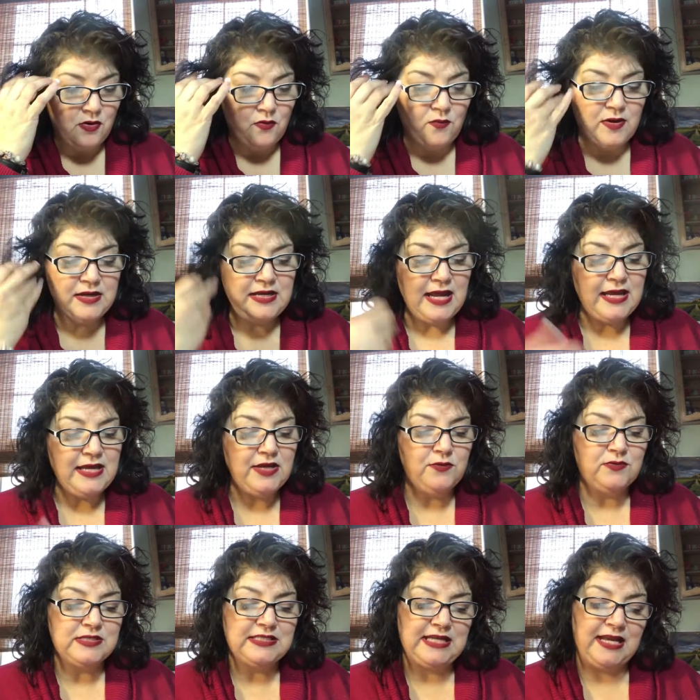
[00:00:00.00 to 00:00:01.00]
One day you
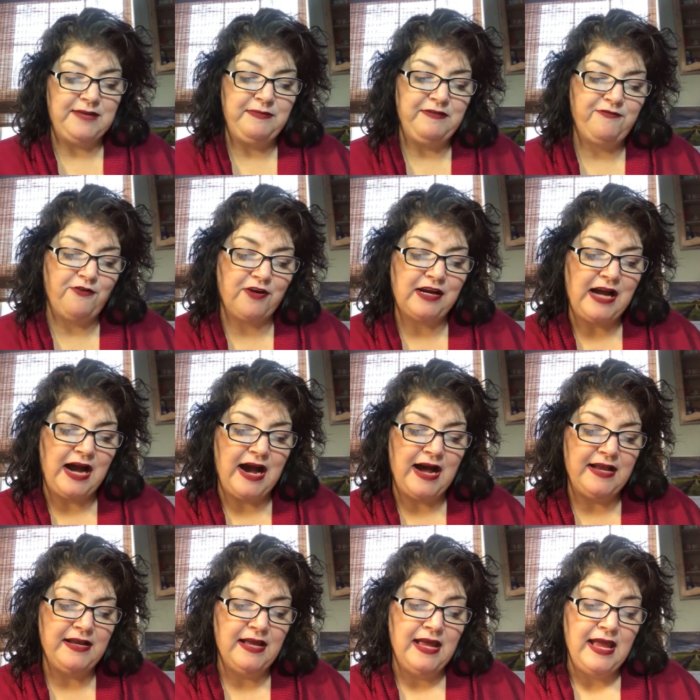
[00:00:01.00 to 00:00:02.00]
will stand before
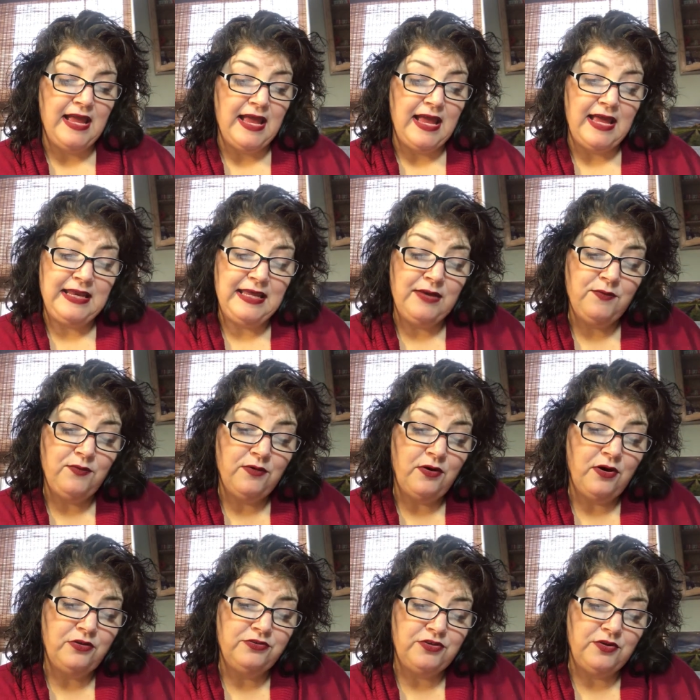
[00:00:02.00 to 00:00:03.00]
God and he
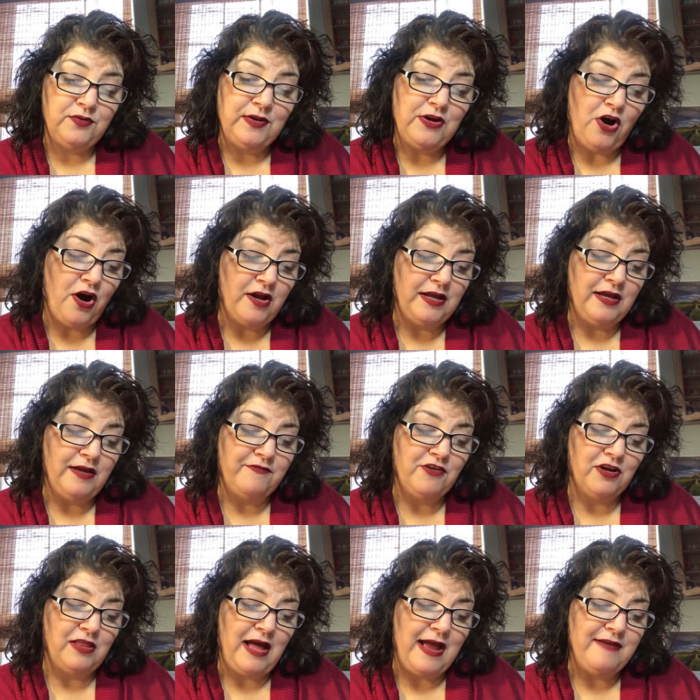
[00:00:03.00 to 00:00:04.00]
will do an audit of
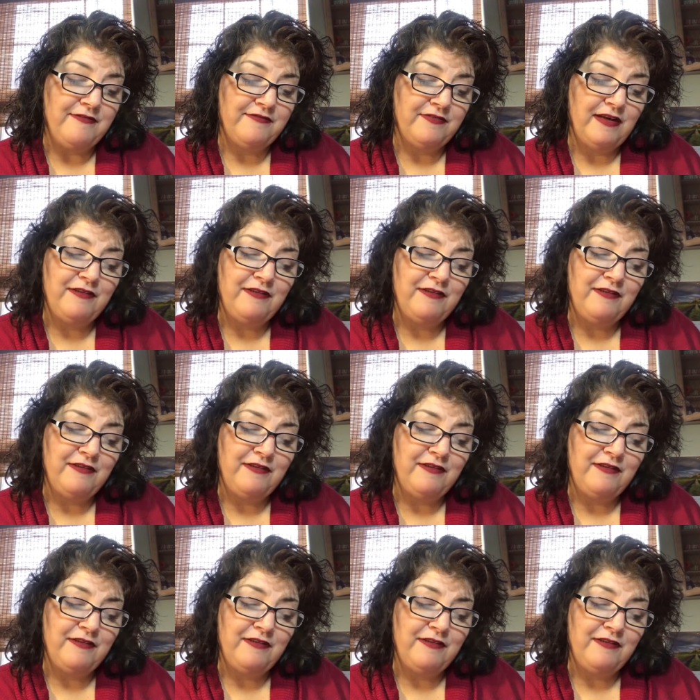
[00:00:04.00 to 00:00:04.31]
your life,